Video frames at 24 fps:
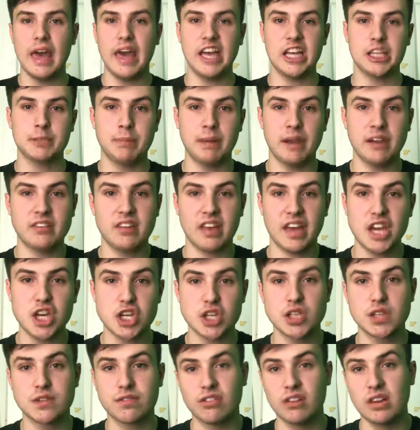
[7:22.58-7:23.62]

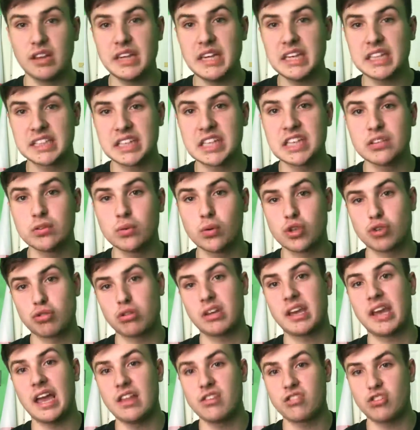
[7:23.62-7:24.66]
expectations for a league season, always
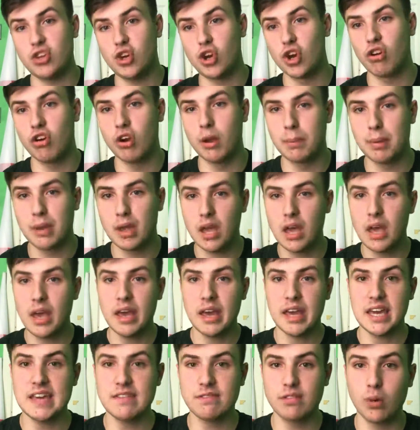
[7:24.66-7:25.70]
trying to get into Europe,
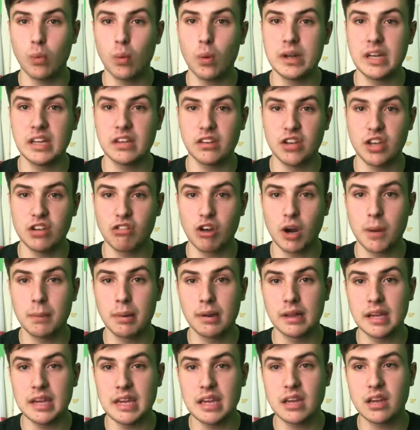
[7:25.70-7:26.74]
either winning the
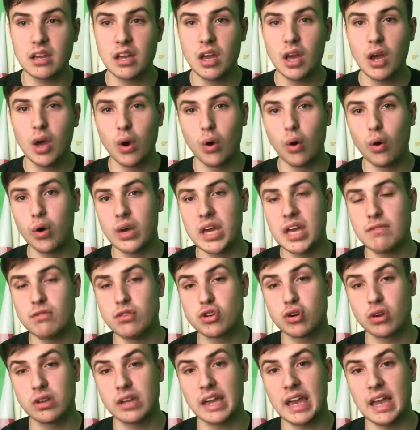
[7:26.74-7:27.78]
Europa League or even
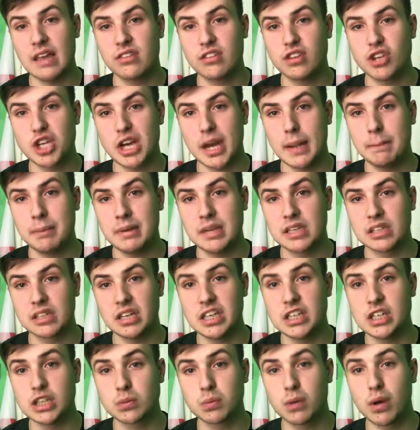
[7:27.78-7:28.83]
trying to get into the Champions
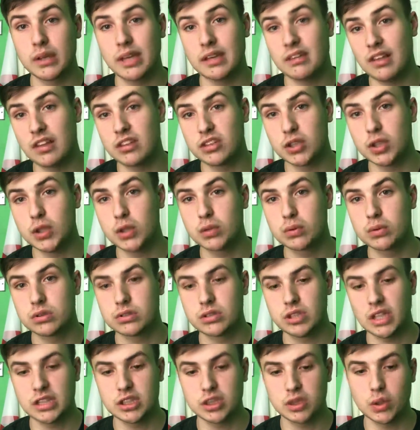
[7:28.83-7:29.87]
League as well. They tend
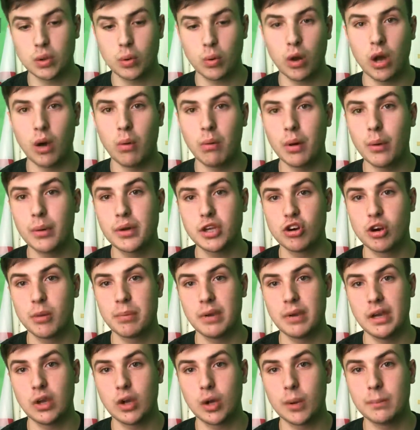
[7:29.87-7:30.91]
to do quite well in
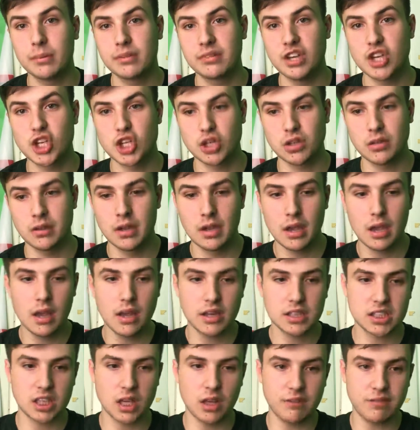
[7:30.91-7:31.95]
European competition.
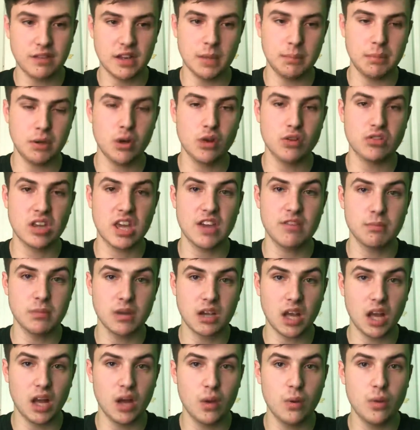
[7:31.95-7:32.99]
So I think it'd be good to give him a
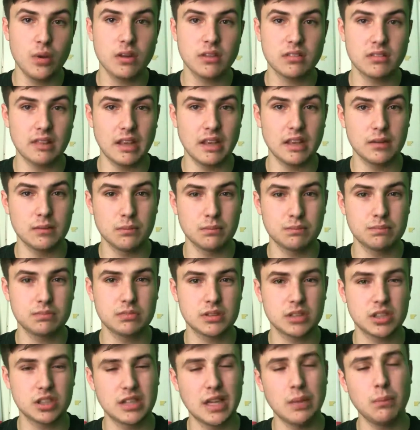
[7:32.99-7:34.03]
go.
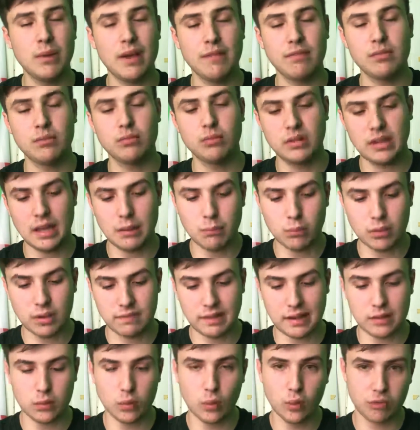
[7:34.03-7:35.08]
Because then we'd have
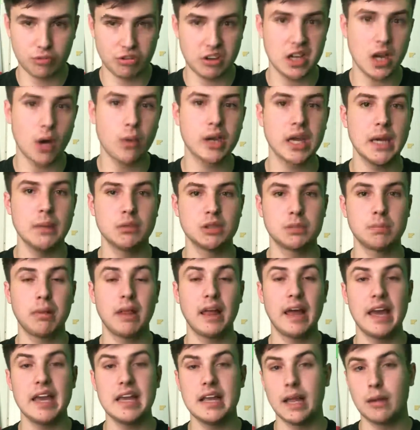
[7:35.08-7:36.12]
had all 3 goalkeepers
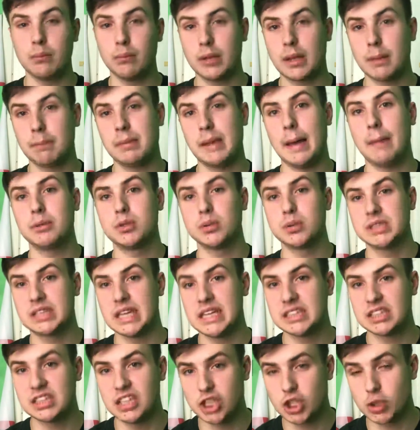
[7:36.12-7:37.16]
play, and we could be able to
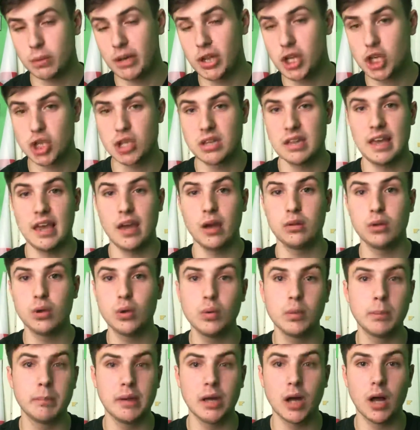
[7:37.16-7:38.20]
assess the situation there and
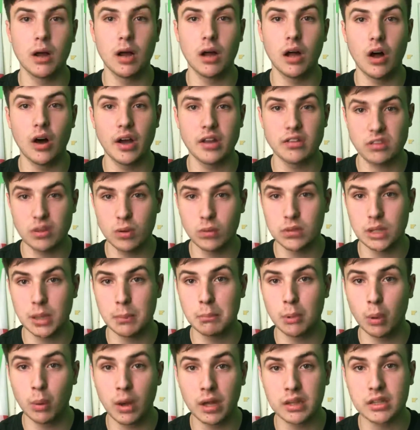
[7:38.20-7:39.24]
who would be our ideal
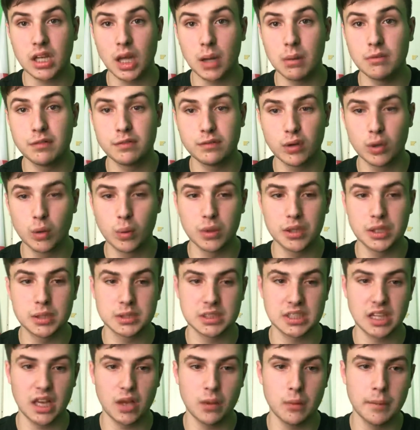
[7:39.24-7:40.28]
number 1 going forward.
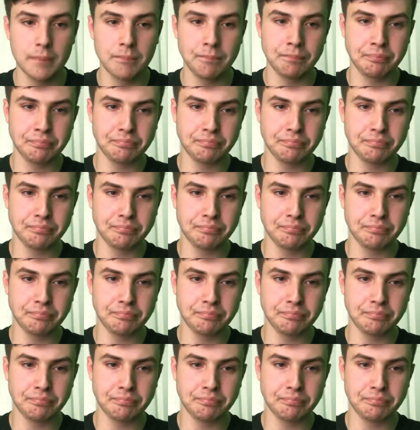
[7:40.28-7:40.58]
So,